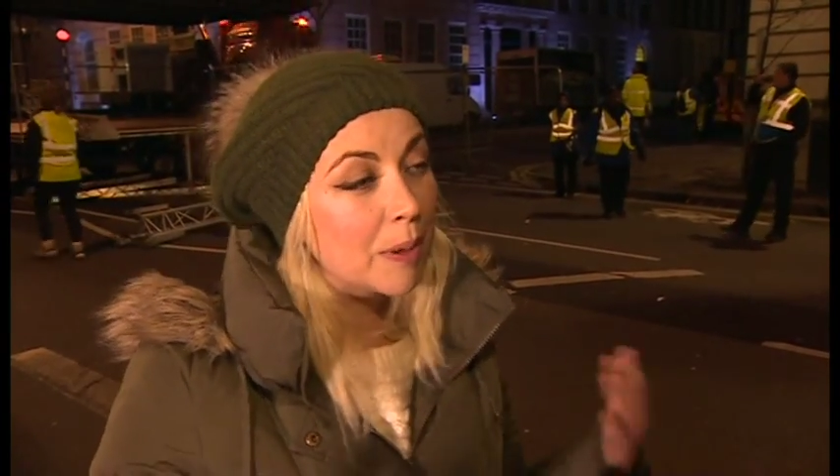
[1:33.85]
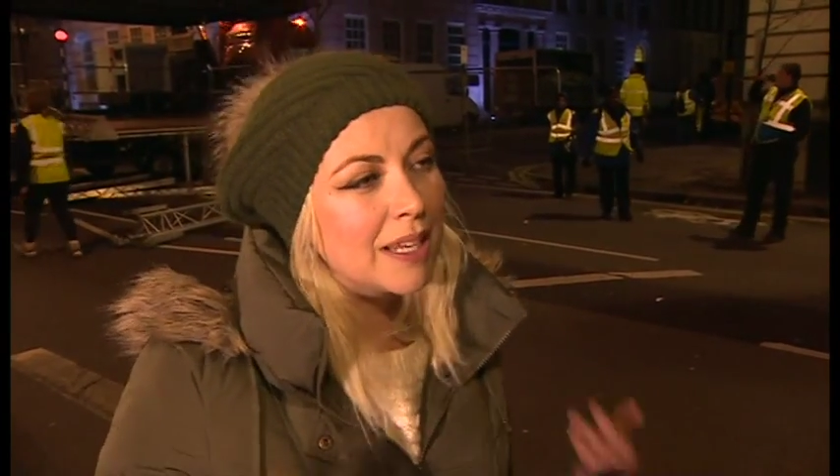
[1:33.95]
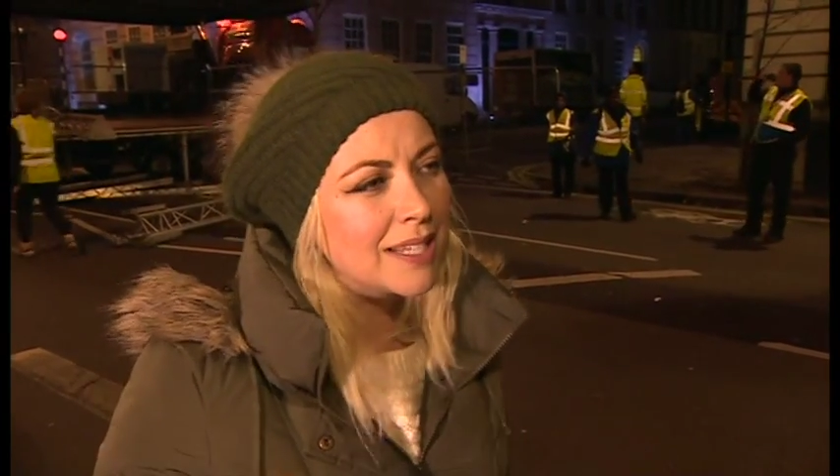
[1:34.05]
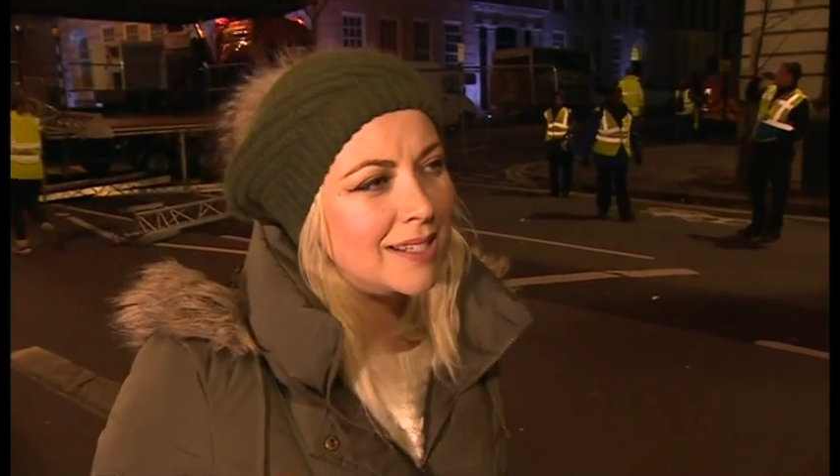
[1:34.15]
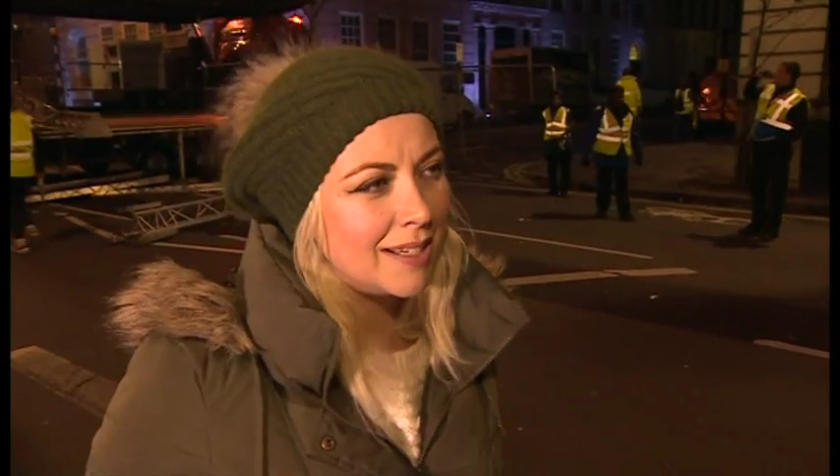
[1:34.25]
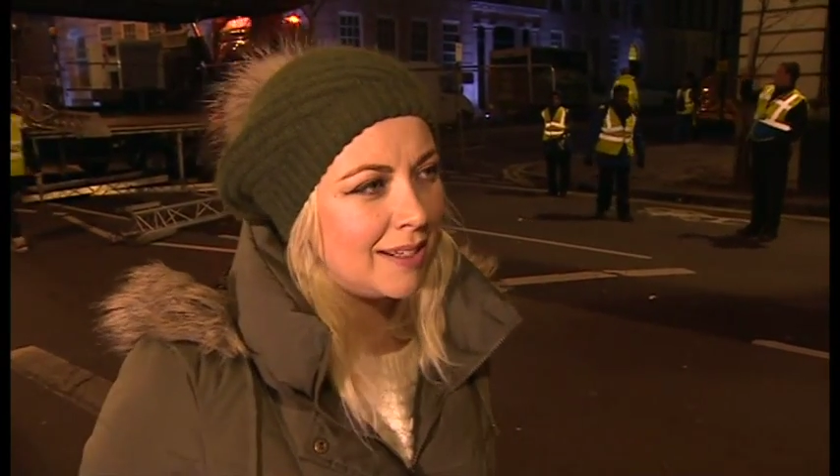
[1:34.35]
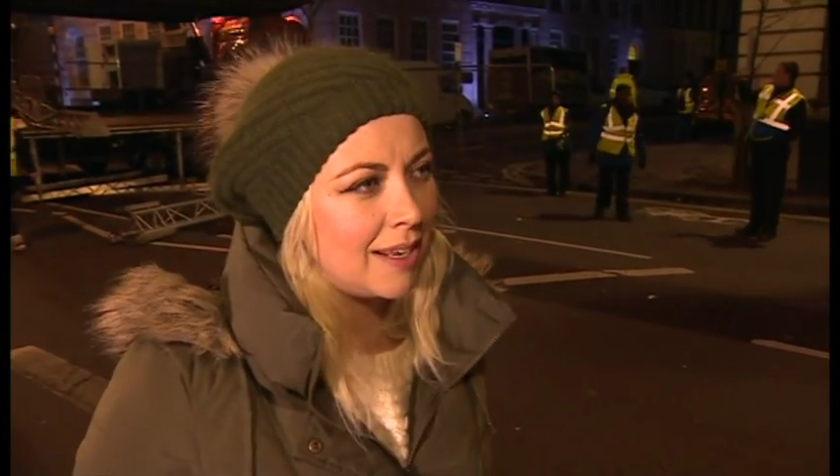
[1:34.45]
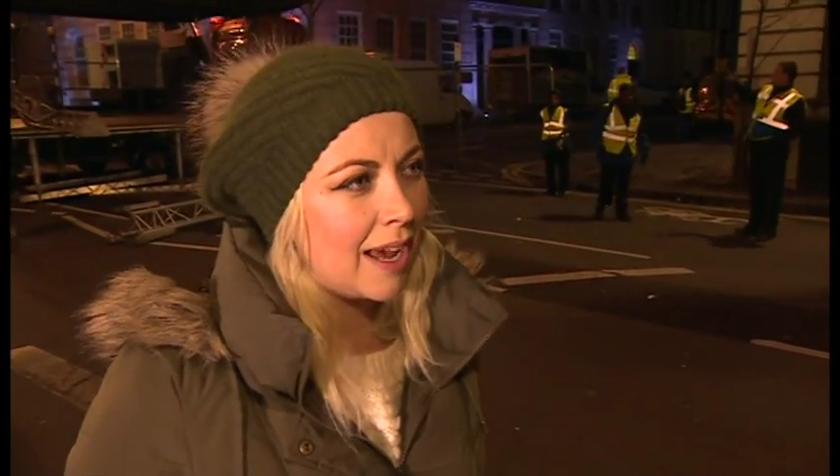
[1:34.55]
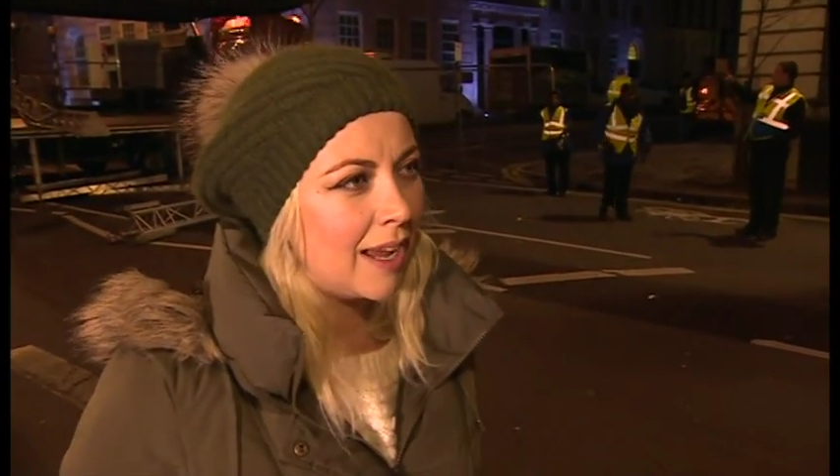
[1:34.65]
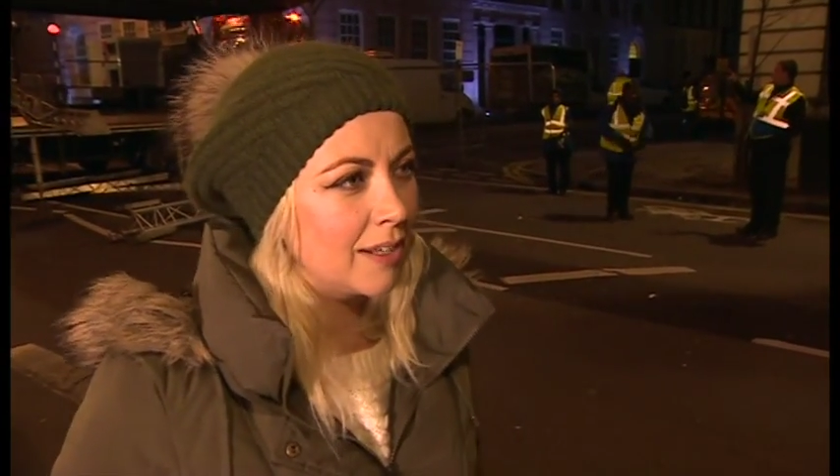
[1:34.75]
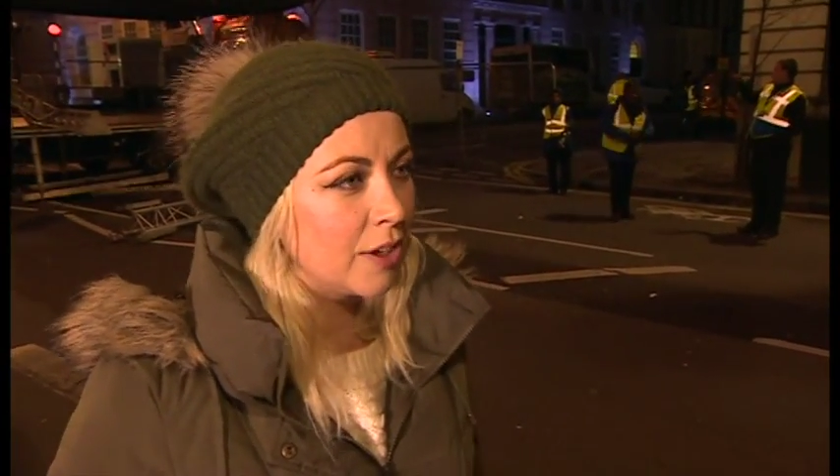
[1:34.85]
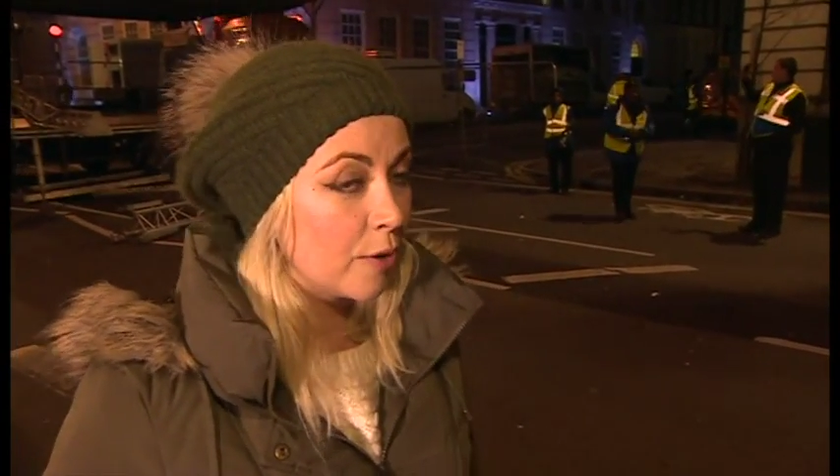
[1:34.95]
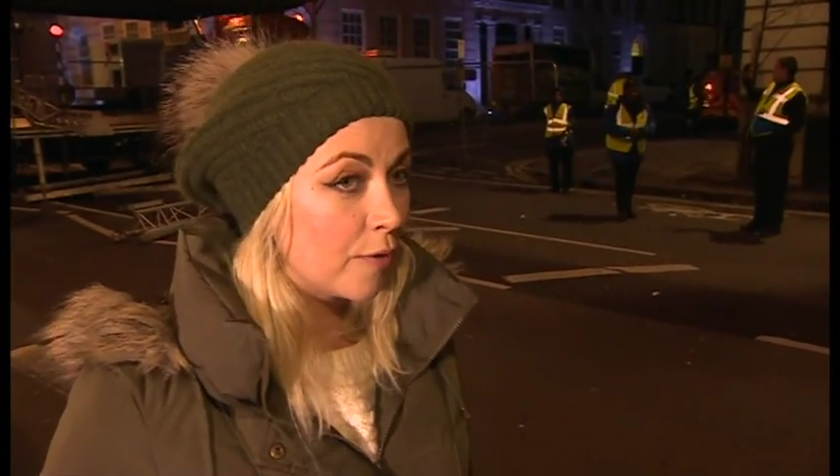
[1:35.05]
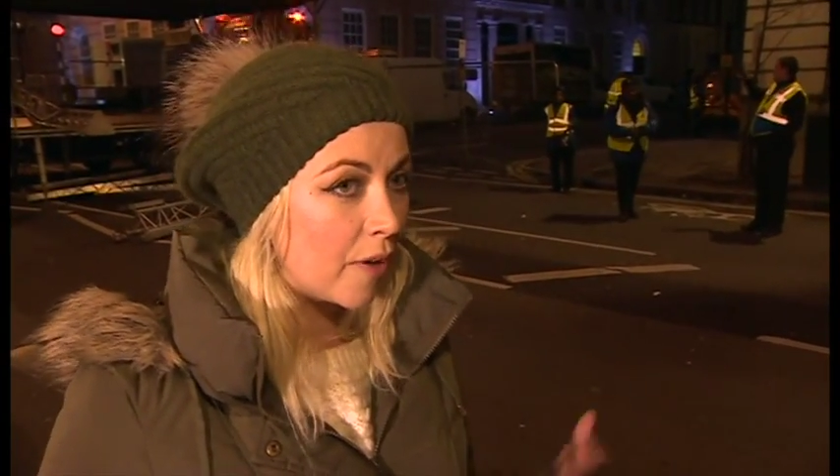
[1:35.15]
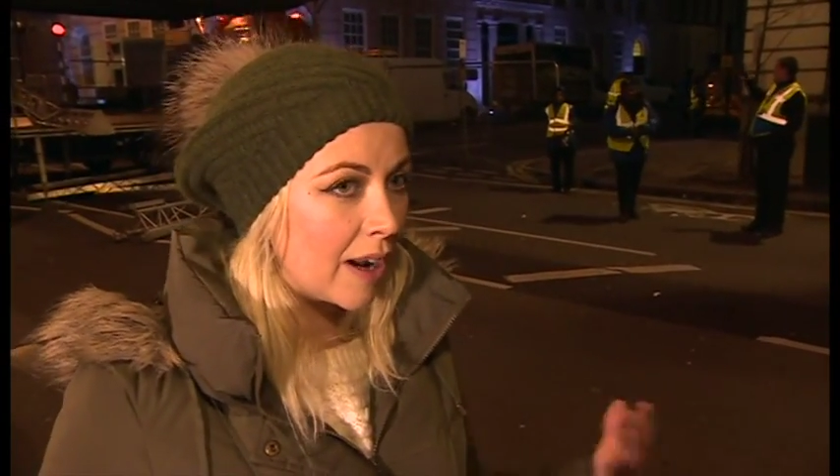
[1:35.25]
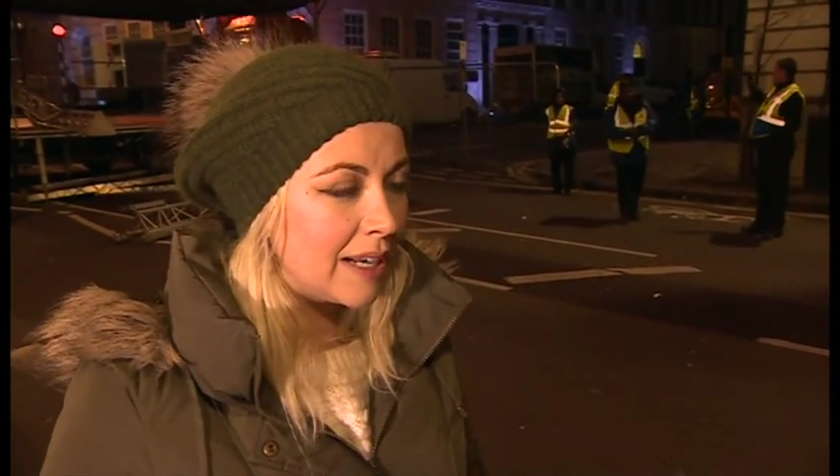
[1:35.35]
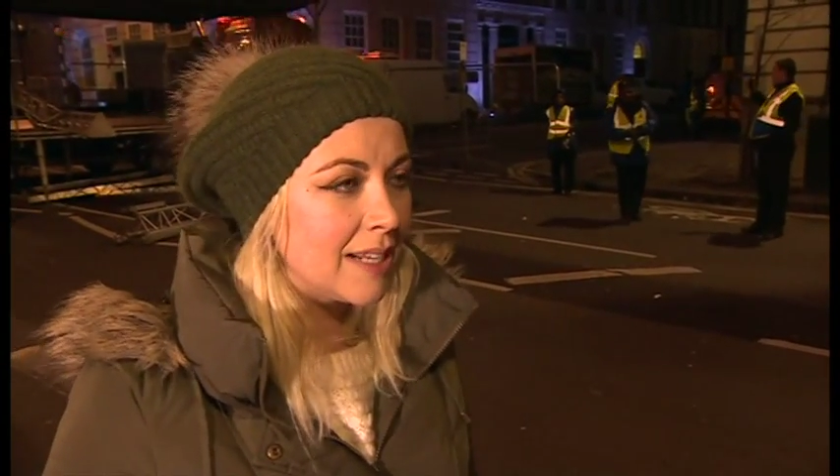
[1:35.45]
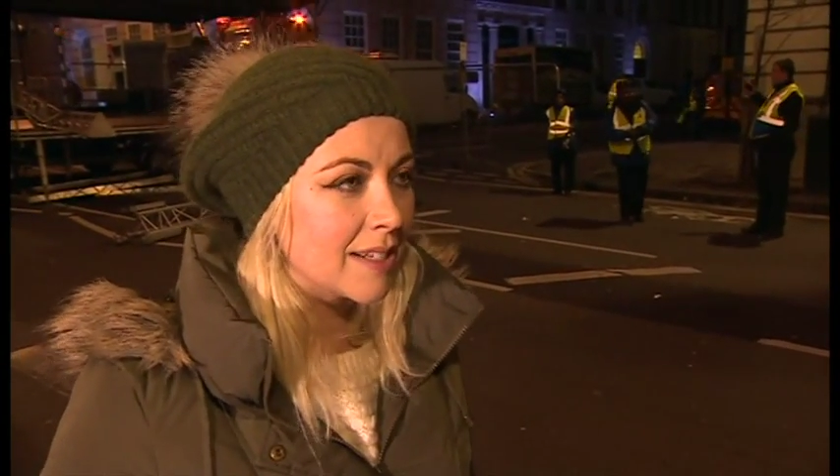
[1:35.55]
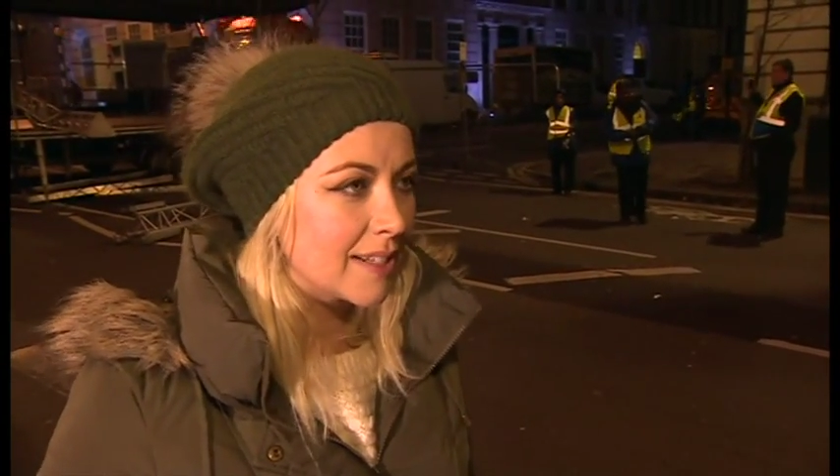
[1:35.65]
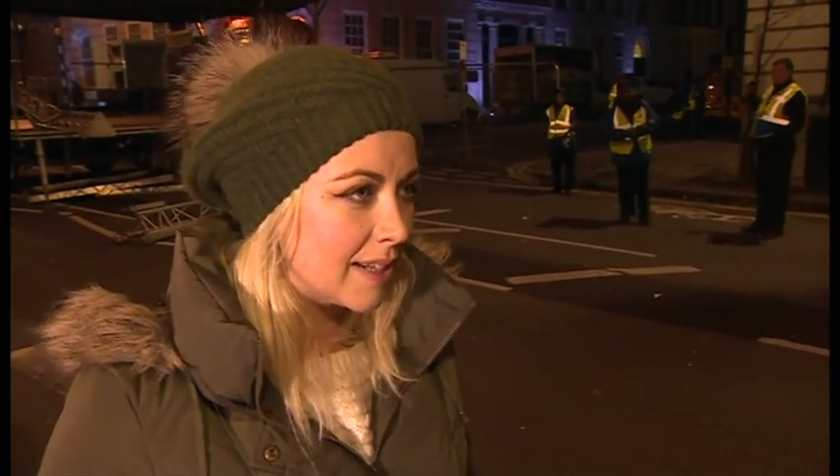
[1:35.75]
listen, and for our leaders